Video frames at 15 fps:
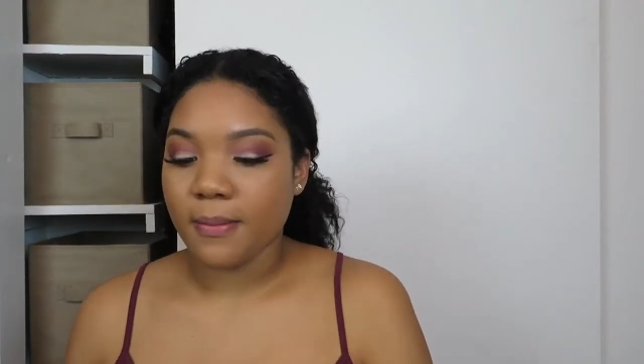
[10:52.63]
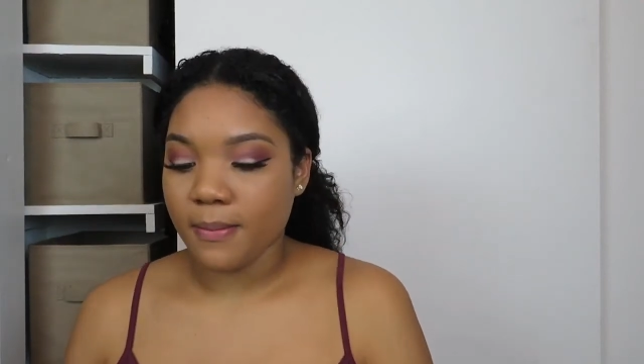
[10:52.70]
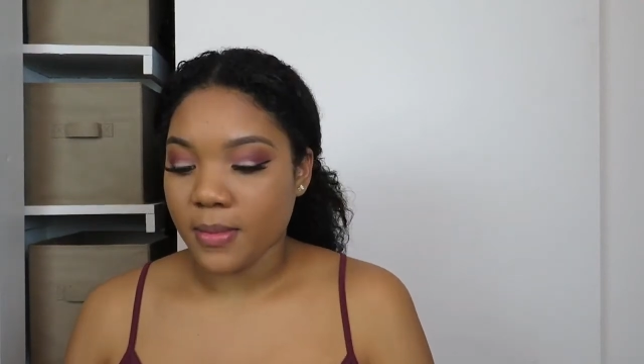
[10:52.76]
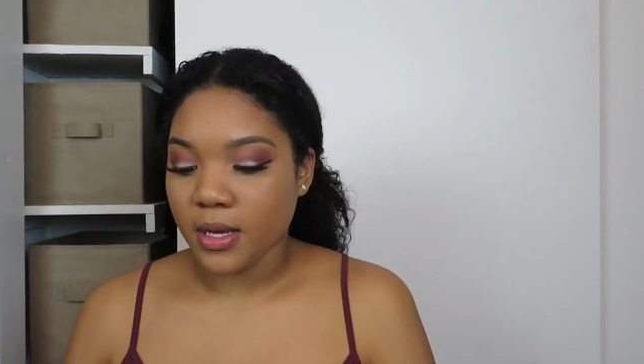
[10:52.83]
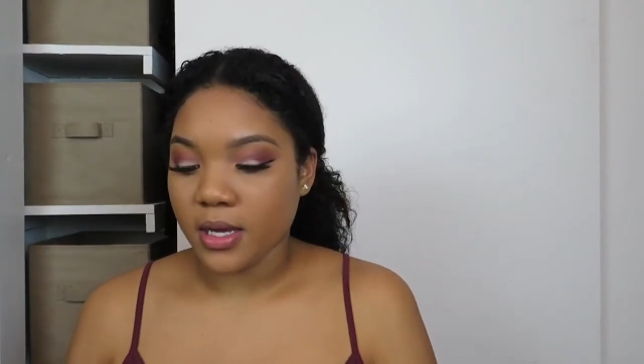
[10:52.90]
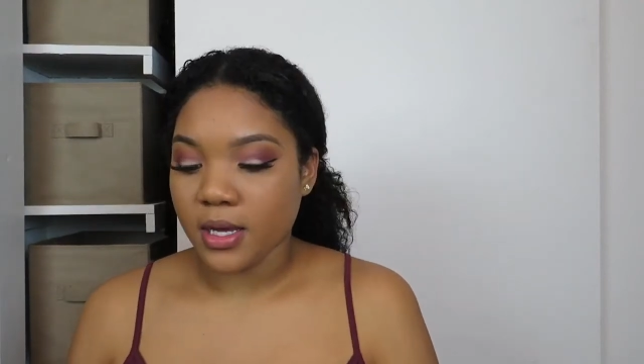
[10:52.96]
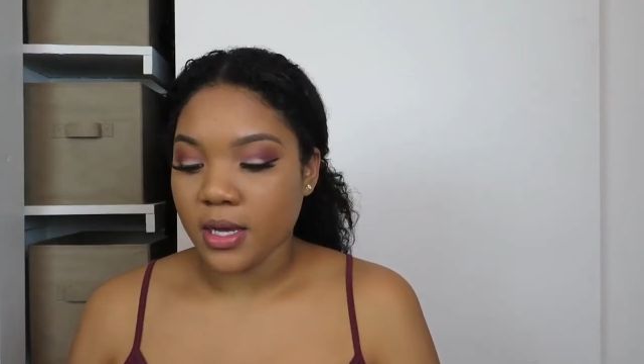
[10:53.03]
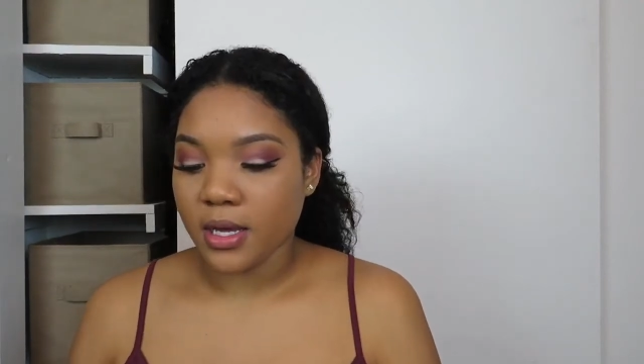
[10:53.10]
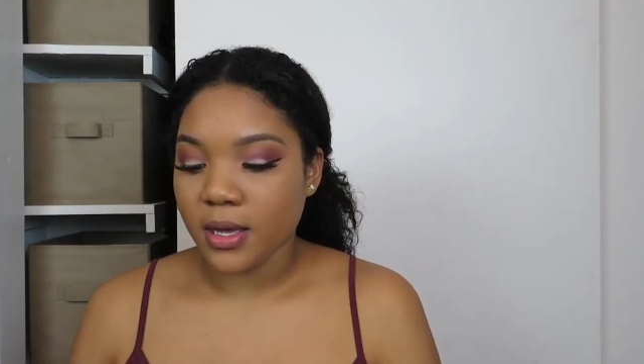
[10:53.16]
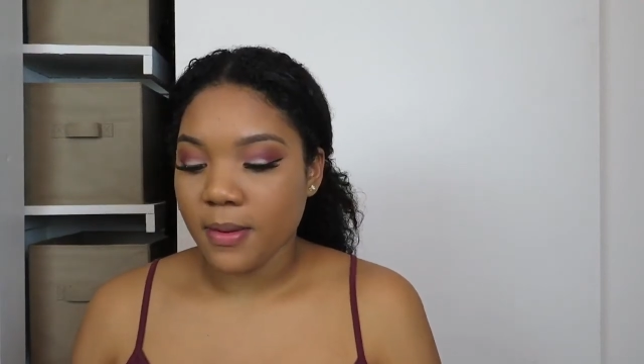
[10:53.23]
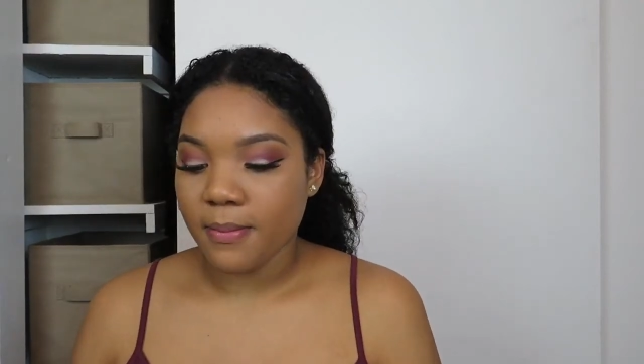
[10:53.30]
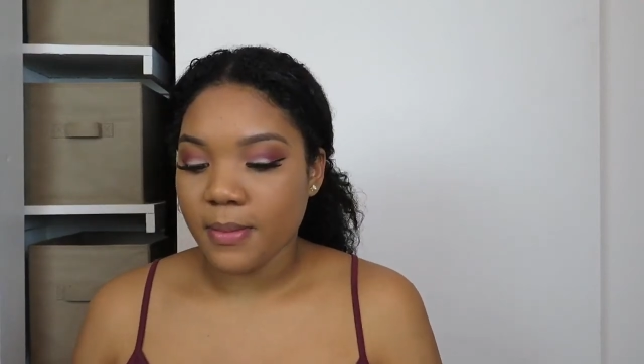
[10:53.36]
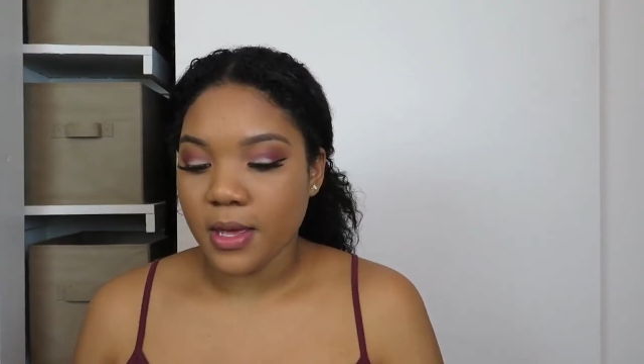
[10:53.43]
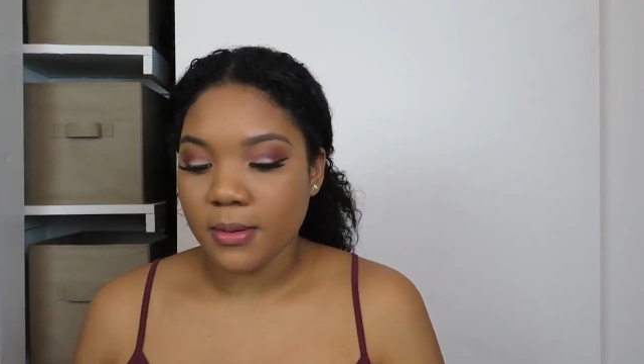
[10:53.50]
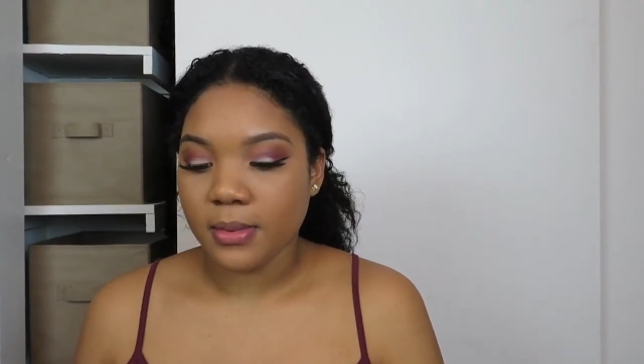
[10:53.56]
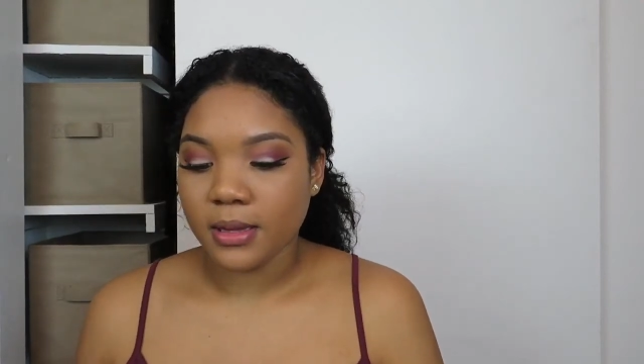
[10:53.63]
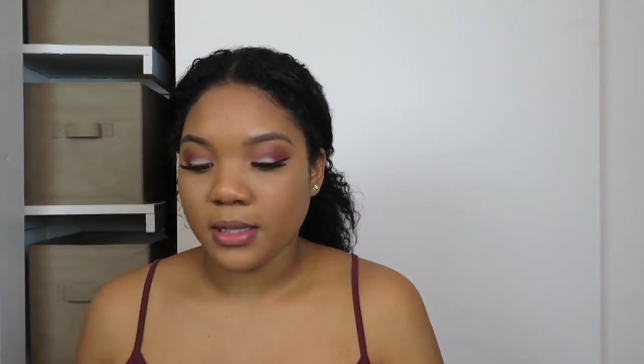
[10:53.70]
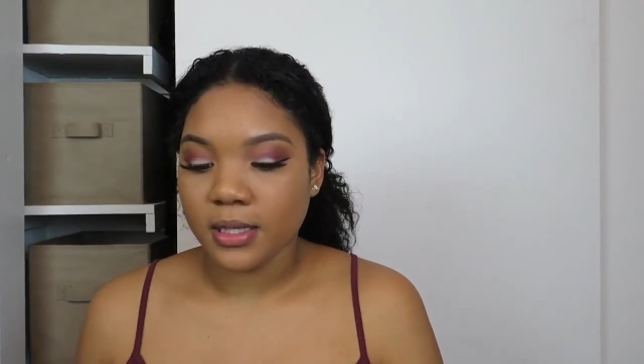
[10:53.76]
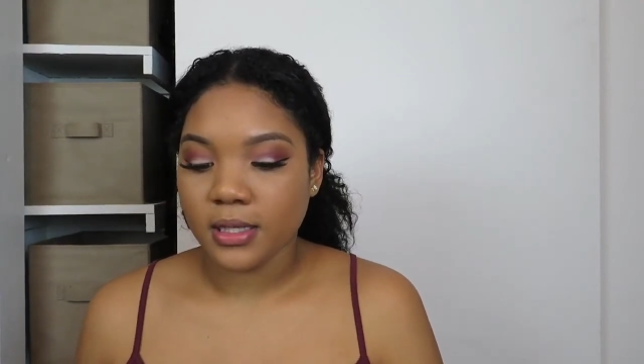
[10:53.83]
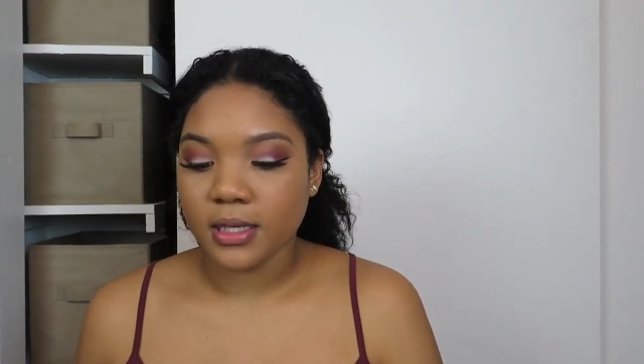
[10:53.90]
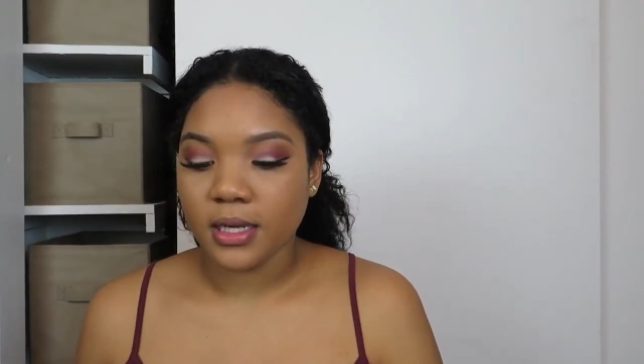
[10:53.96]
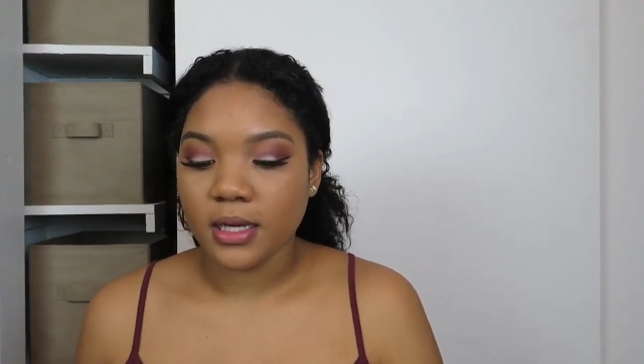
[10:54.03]
my
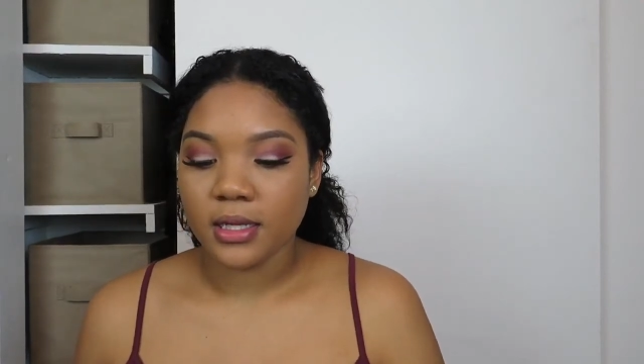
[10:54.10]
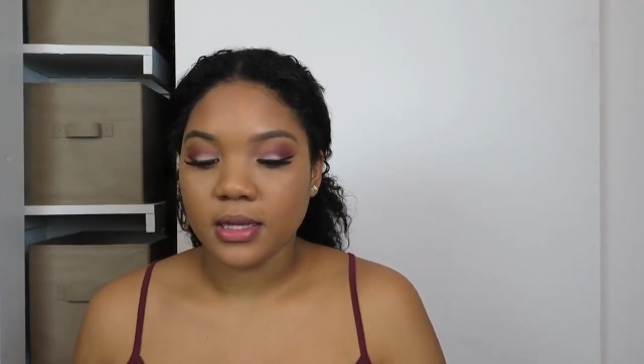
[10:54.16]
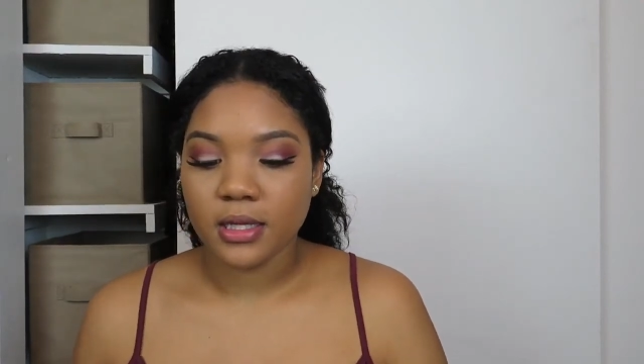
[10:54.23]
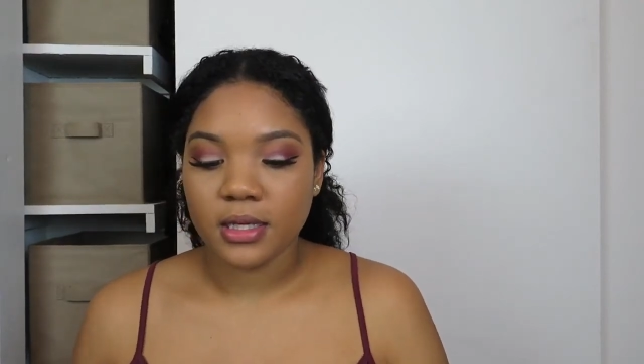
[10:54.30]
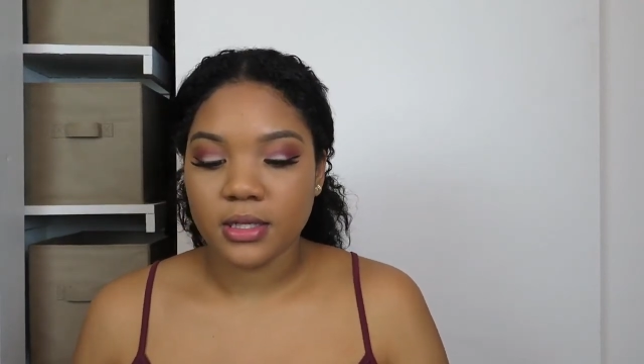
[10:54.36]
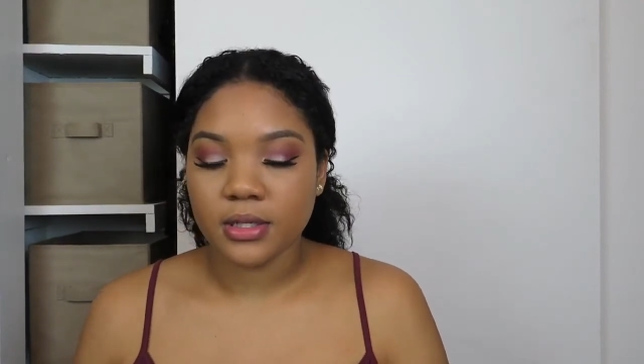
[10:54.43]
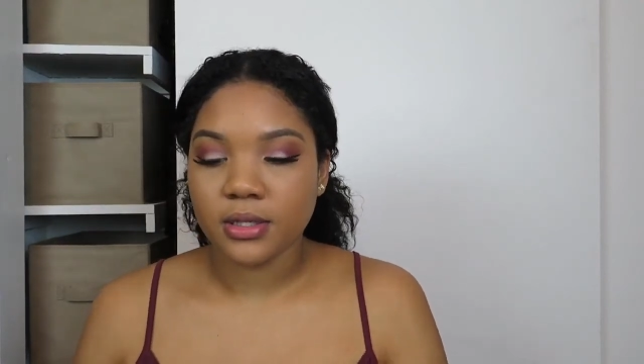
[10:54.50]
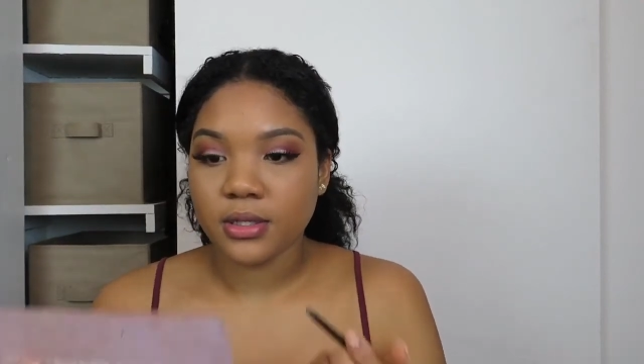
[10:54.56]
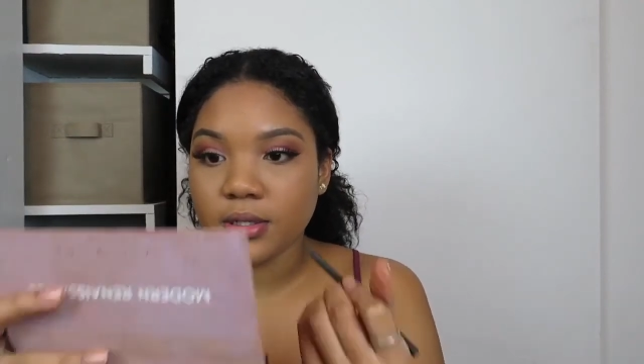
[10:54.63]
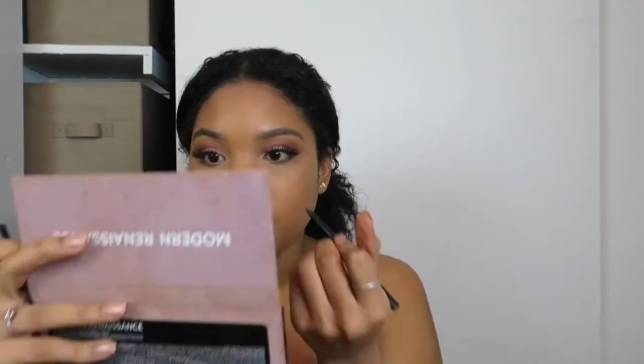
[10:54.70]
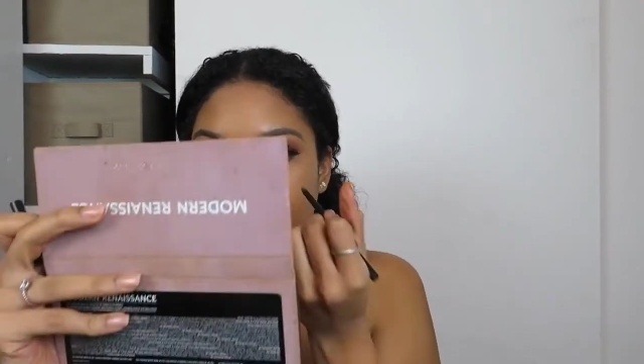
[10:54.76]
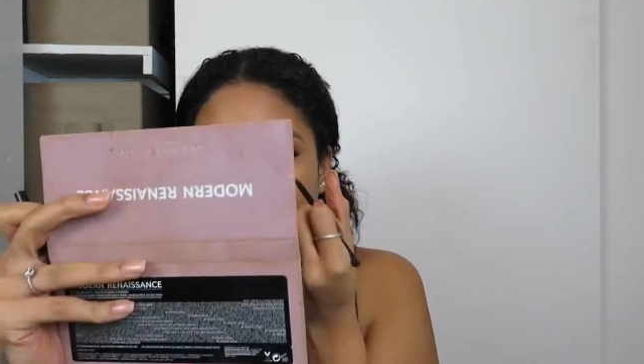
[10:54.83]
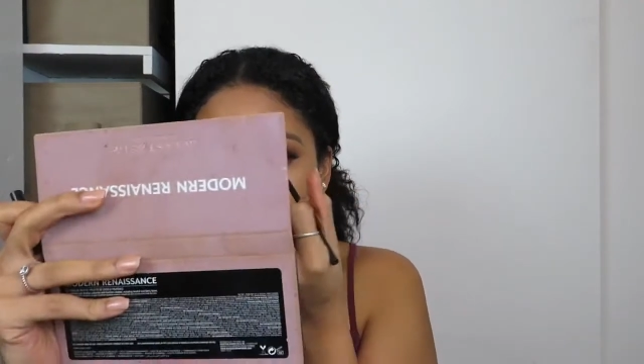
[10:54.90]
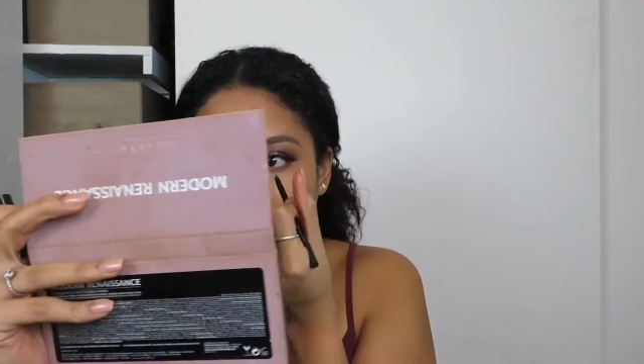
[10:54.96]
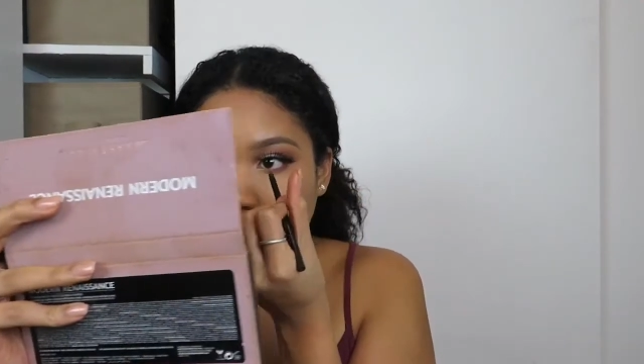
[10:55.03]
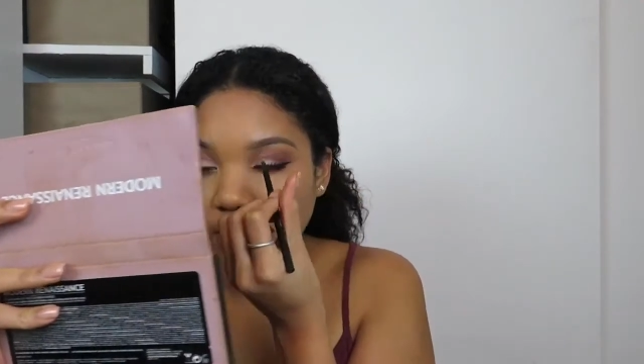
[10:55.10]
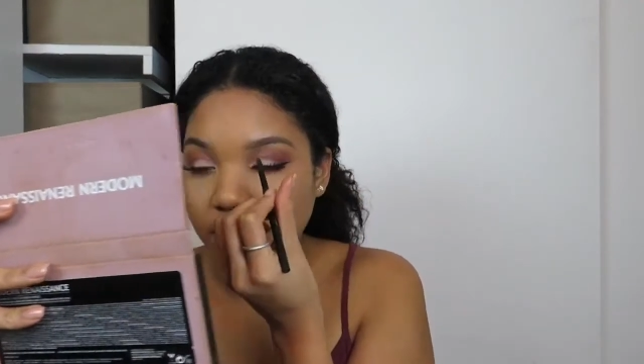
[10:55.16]
Maybelline eyeliner.